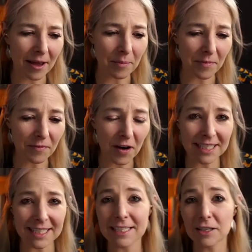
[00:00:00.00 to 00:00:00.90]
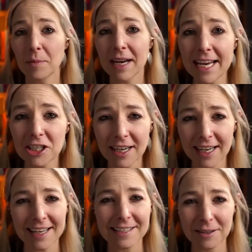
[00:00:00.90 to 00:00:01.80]
fighting discrimination
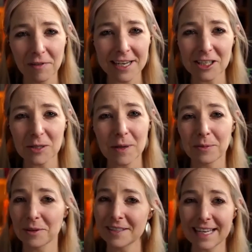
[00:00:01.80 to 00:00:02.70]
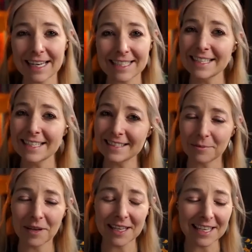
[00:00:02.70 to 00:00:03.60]
against non-religious people that still exists
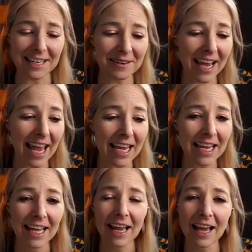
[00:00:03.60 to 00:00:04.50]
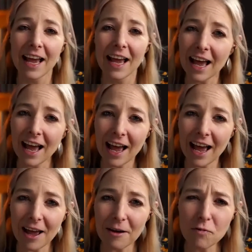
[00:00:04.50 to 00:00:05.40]
in the UK,
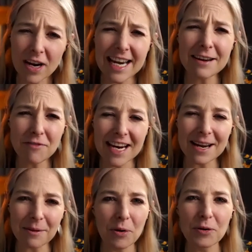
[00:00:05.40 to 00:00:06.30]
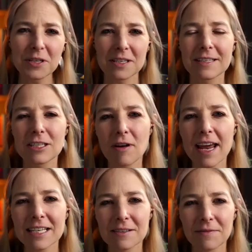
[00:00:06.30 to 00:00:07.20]
a really, really important
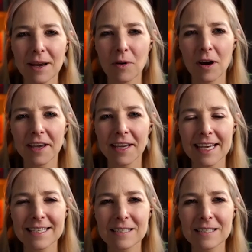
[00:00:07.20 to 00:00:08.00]
strand of their work is